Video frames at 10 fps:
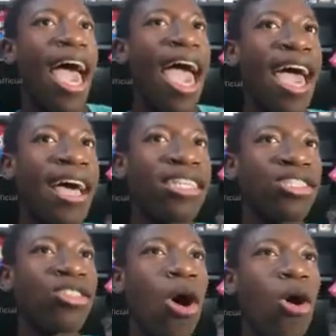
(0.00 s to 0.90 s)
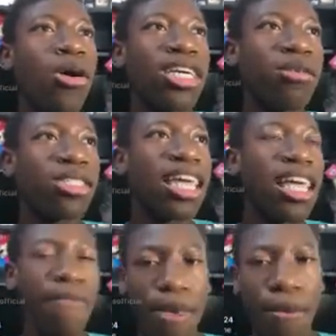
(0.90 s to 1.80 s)
And so he was
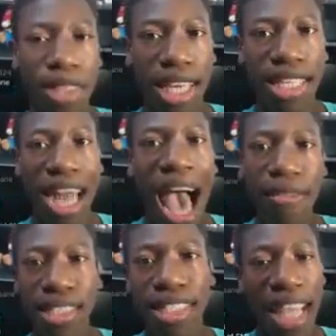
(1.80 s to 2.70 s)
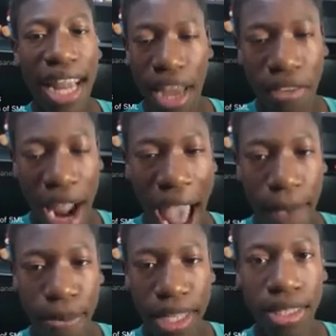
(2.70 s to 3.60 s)
telling people this, and obviously that never
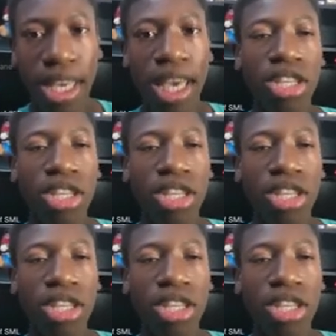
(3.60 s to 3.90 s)
happened.